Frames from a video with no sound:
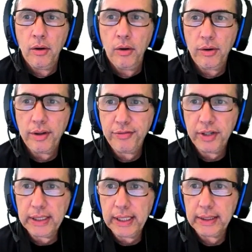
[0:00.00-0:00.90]
On the
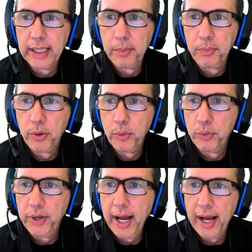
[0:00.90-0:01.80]
first example,
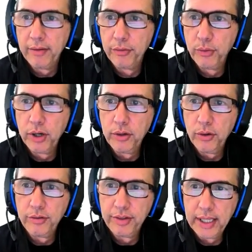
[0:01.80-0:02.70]
we have 1
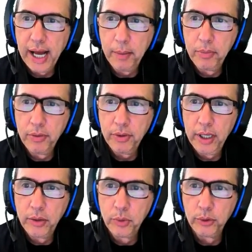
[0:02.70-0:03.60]
over w
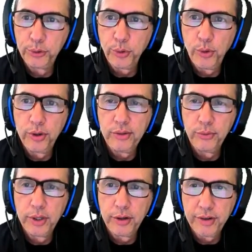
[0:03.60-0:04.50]
equals 1
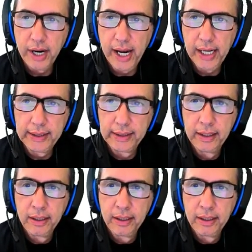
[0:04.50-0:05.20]
over s